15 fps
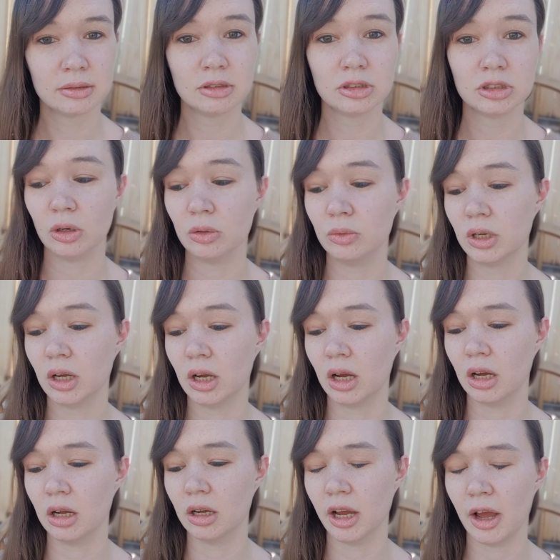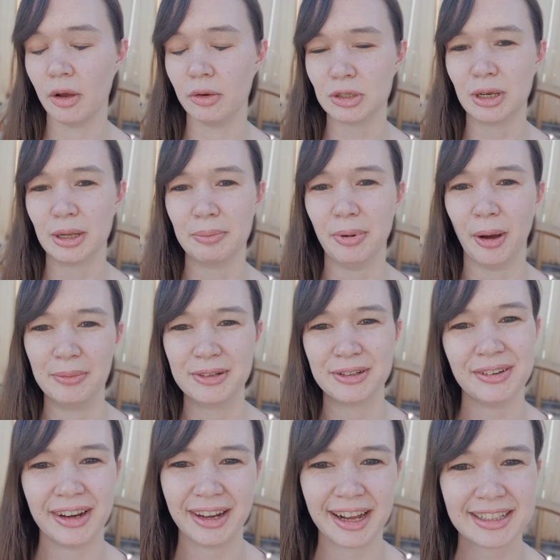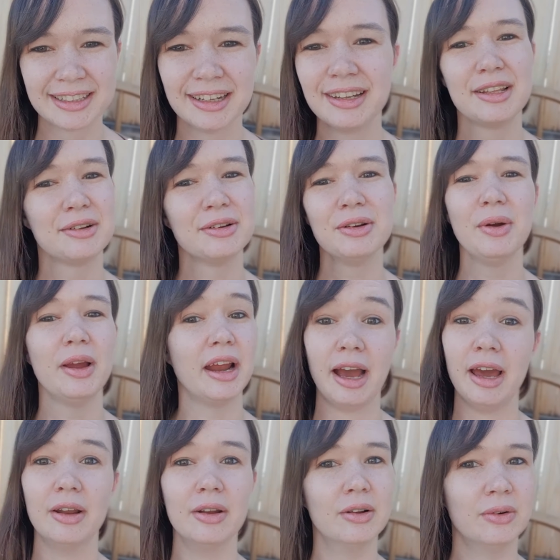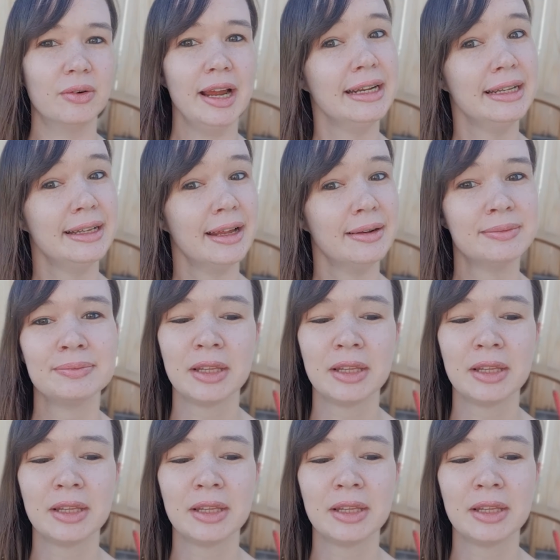So I was really bummed when I accidentally threw it away. I don't know why I did that.